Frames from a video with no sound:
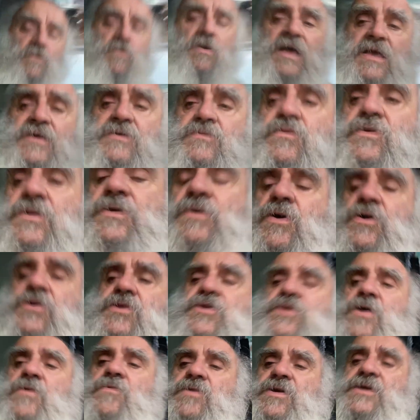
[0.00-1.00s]
that's what I
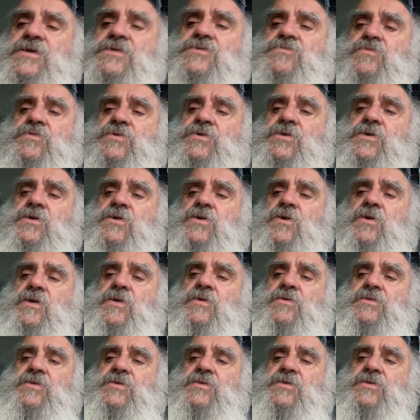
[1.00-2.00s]
noticed when I got
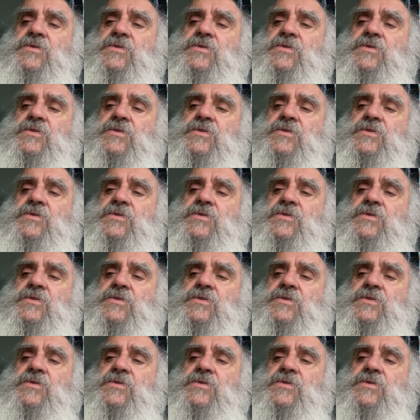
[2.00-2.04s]
here. I didn't